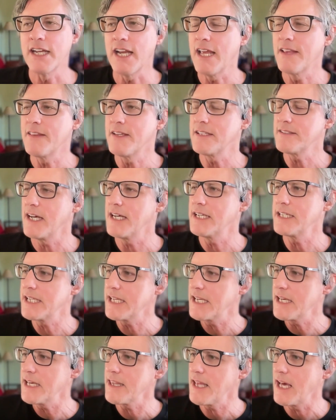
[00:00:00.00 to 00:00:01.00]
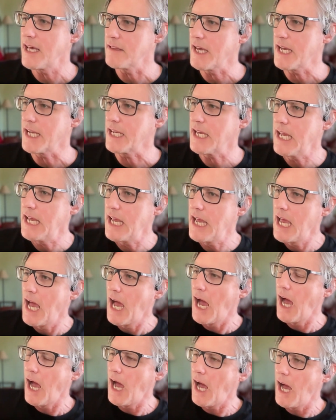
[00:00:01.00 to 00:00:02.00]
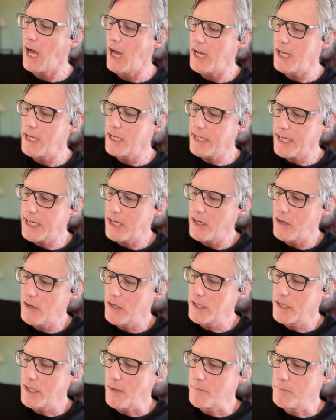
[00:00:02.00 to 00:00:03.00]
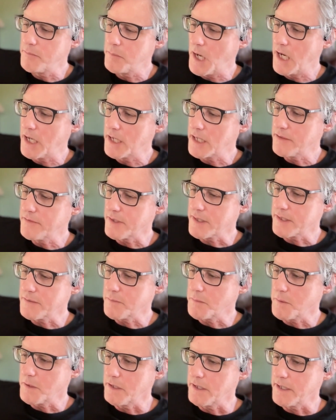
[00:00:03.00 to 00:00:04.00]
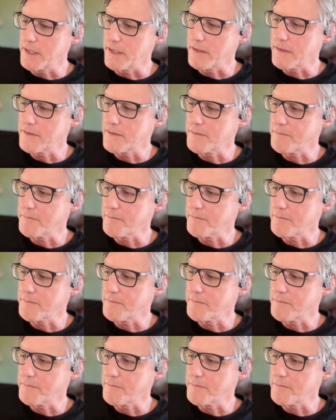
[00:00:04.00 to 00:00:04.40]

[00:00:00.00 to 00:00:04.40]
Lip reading: And this idea that like, I carry a body of experience.